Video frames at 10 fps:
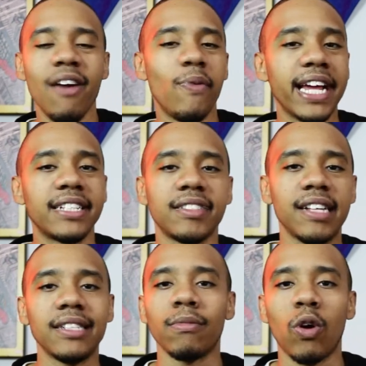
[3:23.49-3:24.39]
We get to
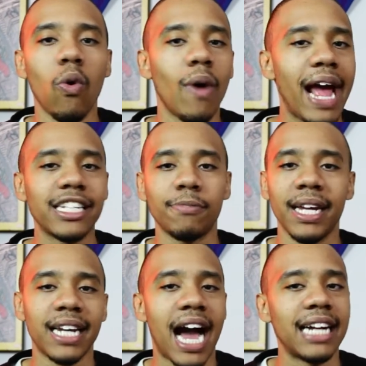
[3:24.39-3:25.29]
see some cool
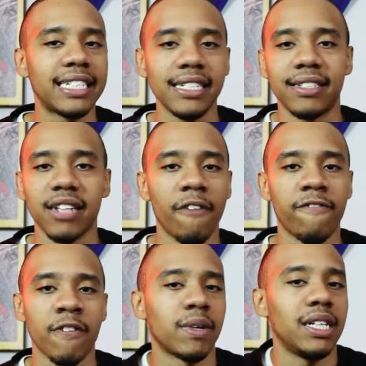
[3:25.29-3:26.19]
espionage stuff
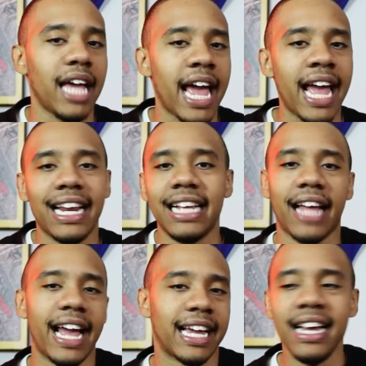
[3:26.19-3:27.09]
from Clint. He
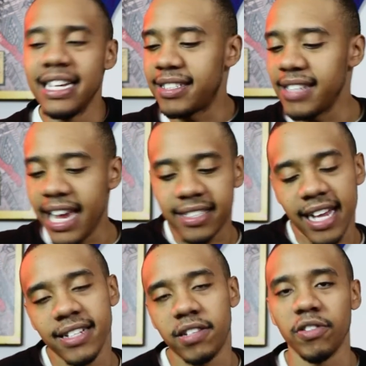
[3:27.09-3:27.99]
like sneaks
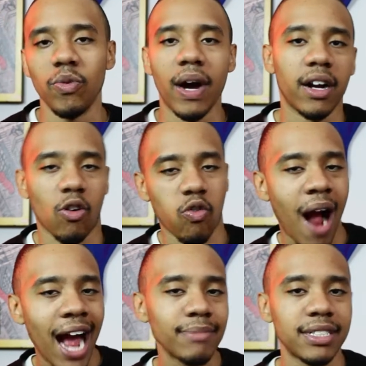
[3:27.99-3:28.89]
into a
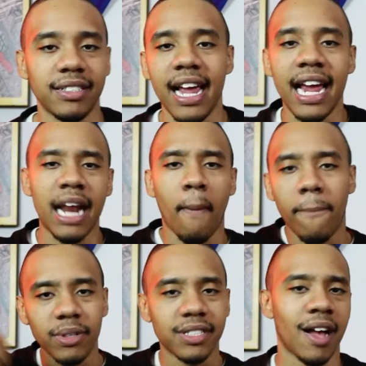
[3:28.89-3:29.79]
crime scene and
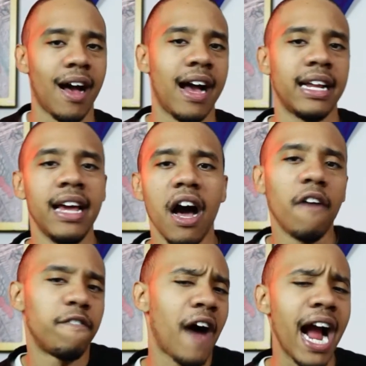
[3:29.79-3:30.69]
puts on a
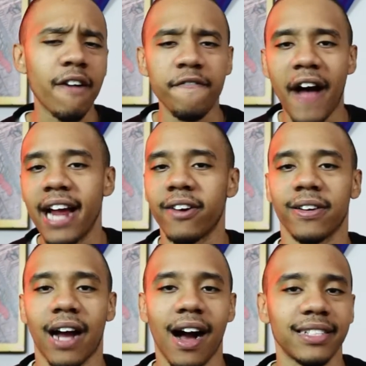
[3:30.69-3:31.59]

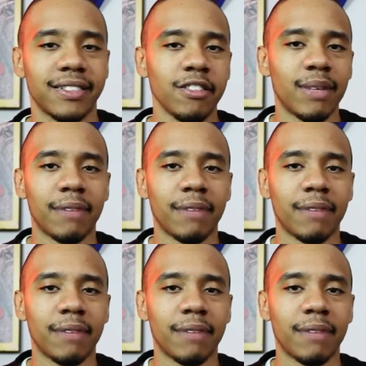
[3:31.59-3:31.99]
firefighter costume.